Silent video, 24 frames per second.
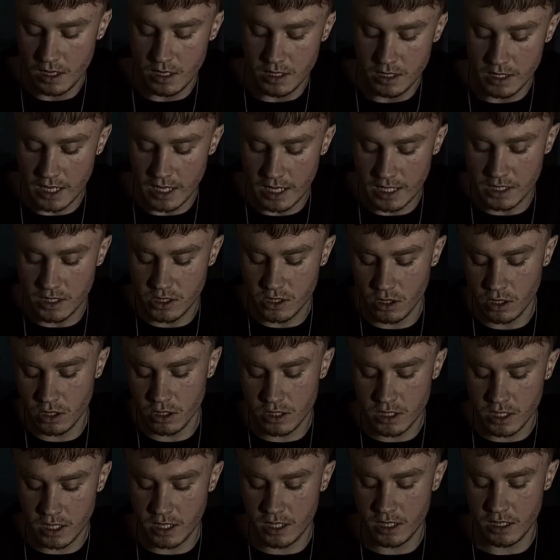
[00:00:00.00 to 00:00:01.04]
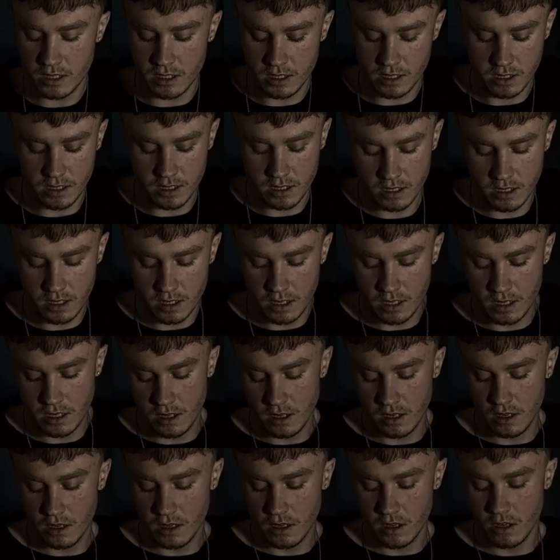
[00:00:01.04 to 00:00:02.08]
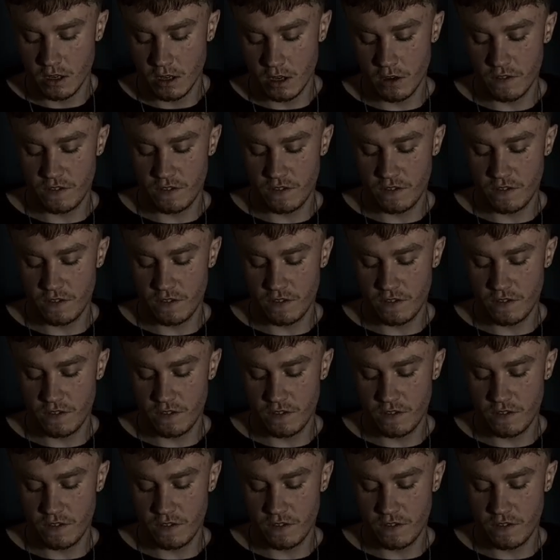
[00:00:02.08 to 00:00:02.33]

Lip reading: So that's sorted, all